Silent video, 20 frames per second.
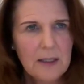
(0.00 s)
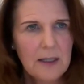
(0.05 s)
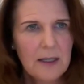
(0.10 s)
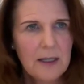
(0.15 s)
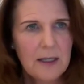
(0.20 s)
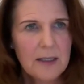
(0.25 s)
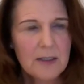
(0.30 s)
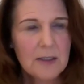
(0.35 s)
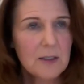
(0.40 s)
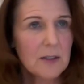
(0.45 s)

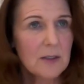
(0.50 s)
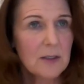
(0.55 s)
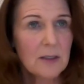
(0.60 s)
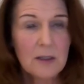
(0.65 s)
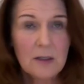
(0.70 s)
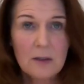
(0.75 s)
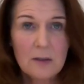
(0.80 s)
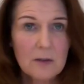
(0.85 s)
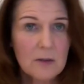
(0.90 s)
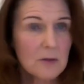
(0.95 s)
And
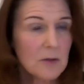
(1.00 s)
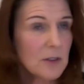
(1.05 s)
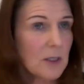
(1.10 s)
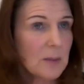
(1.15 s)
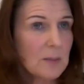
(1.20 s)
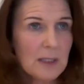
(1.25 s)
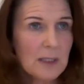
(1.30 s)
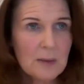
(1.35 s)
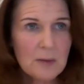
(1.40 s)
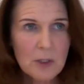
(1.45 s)

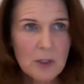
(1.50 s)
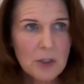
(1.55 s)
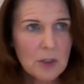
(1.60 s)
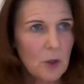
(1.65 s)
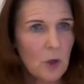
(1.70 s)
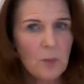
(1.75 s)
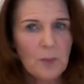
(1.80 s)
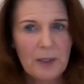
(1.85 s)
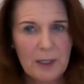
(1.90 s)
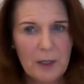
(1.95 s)
sometimes just
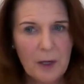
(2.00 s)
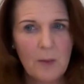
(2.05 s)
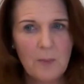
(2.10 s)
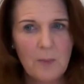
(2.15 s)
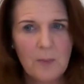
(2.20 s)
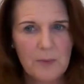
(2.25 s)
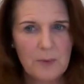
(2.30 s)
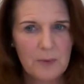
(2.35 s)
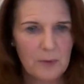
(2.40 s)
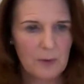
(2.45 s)
opening
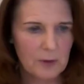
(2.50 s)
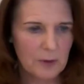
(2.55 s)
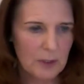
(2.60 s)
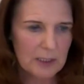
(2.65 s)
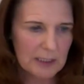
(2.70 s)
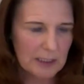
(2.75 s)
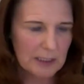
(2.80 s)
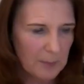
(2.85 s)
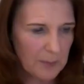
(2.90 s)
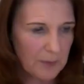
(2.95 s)
up, just
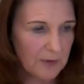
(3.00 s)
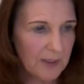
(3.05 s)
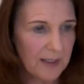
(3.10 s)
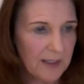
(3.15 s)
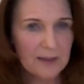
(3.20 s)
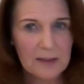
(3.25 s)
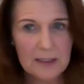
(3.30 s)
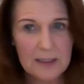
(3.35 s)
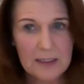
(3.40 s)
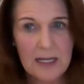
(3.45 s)

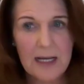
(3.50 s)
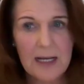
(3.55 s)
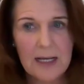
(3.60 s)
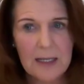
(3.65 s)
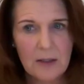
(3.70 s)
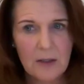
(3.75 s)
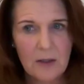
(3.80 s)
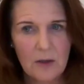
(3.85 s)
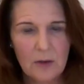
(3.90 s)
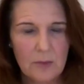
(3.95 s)
liberating the
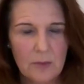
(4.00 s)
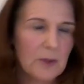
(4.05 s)
dialogue.